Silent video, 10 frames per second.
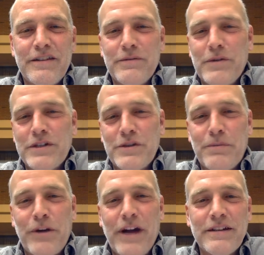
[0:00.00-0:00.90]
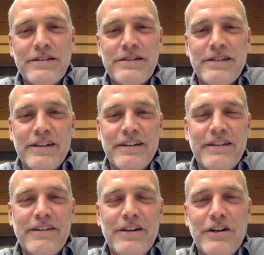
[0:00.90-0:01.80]
was oppressed
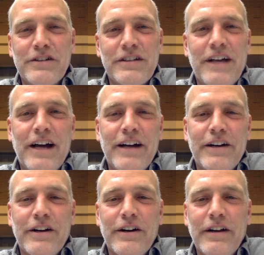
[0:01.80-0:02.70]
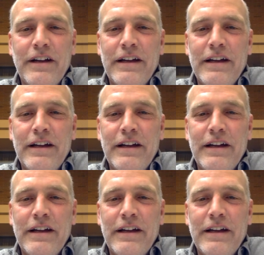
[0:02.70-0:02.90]
and called a liar